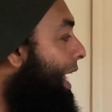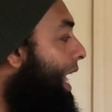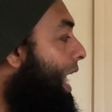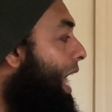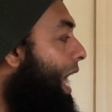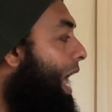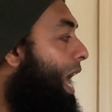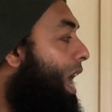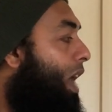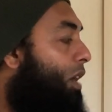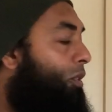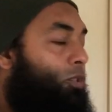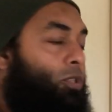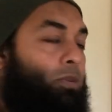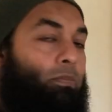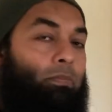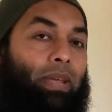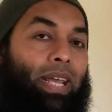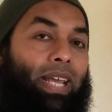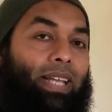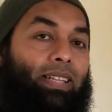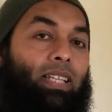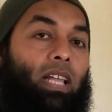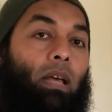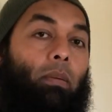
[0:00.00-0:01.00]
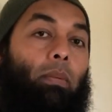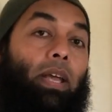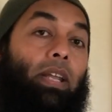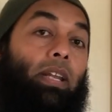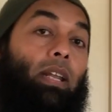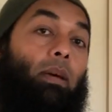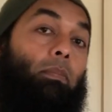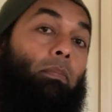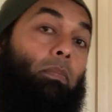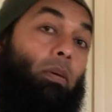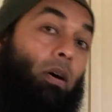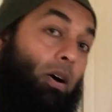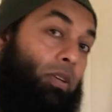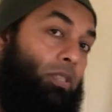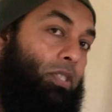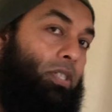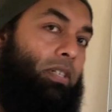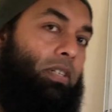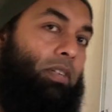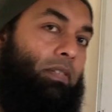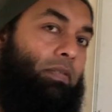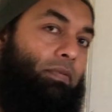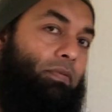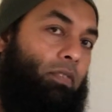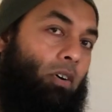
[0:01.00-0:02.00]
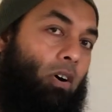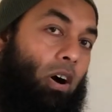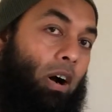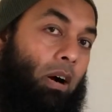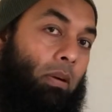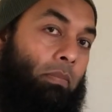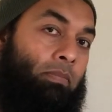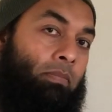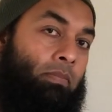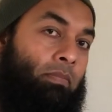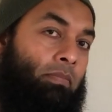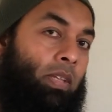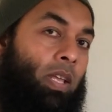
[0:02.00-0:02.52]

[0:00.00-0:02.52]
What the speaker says: how to make them in a positive form